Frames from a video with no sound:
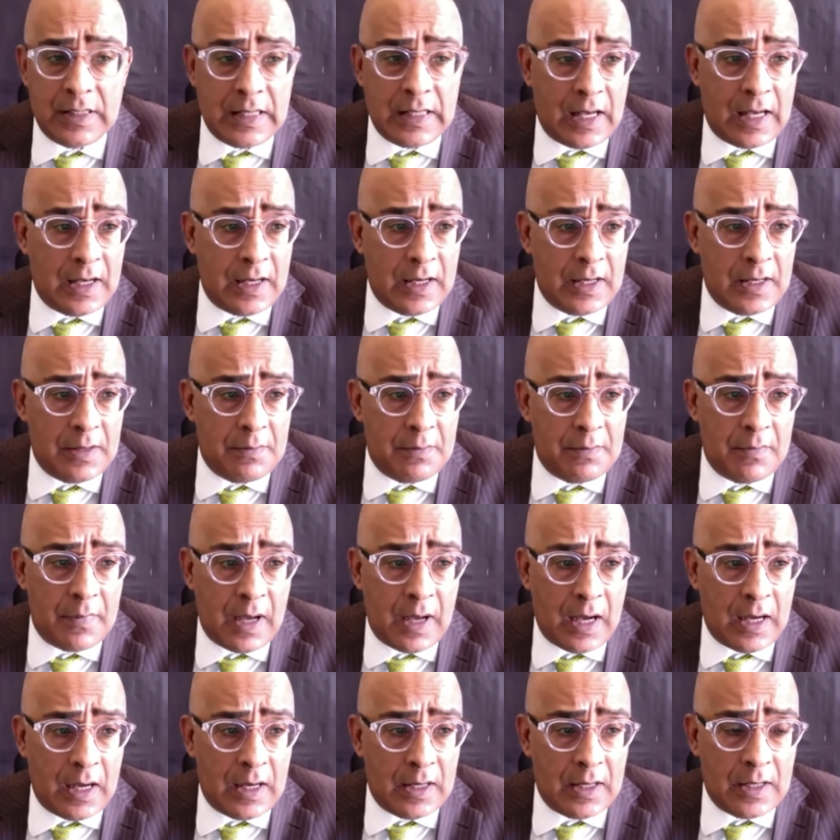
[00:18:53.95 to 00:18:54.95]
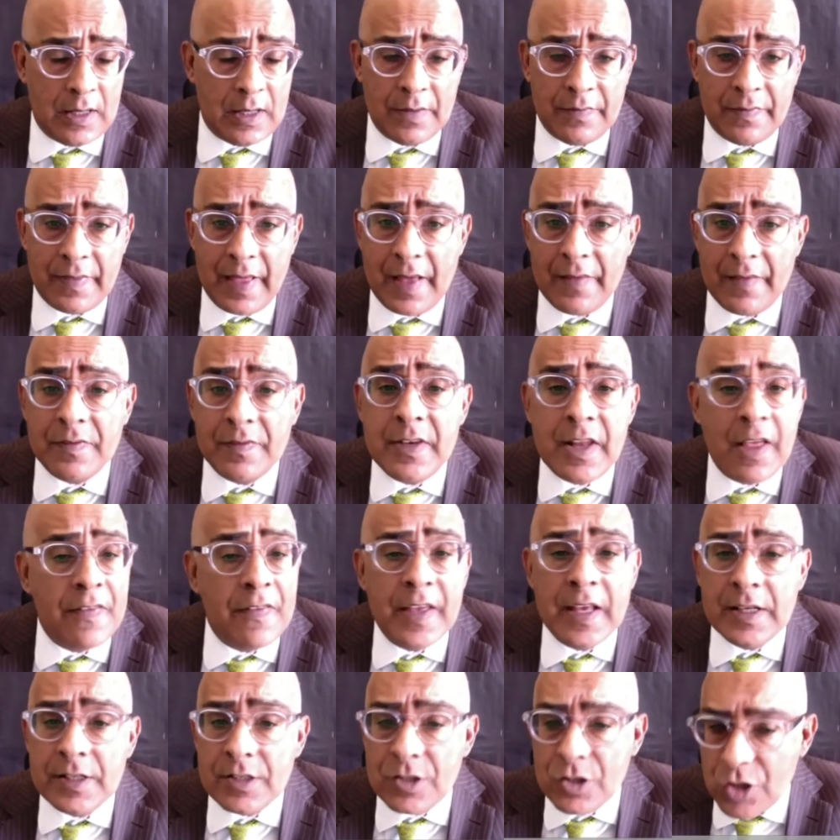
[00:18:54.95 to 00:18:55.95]
that
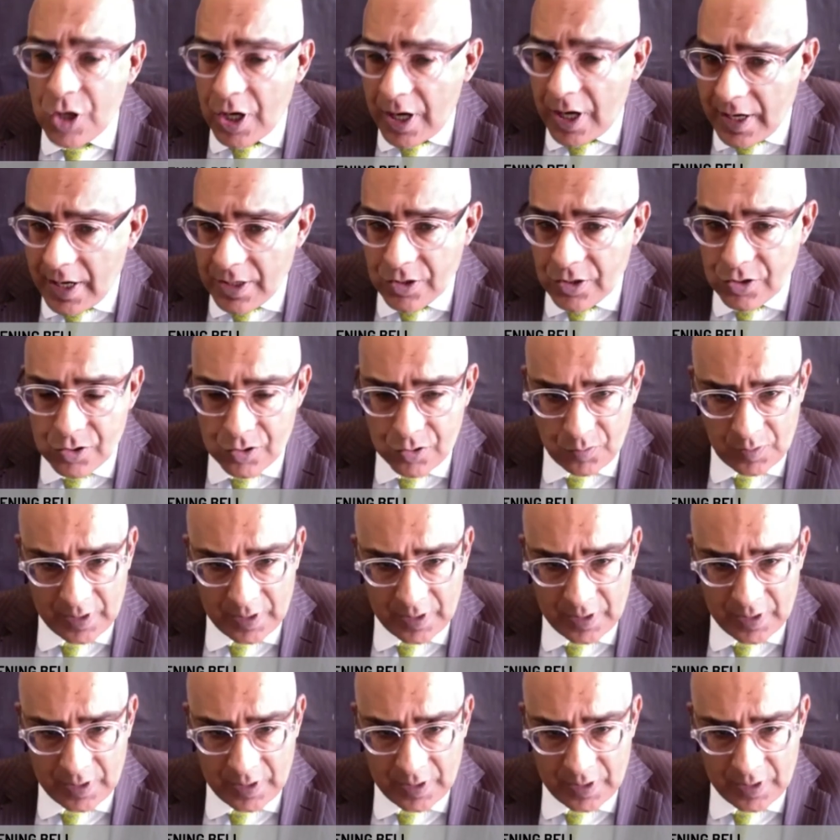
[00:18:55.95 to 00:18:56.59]
nothing has changed.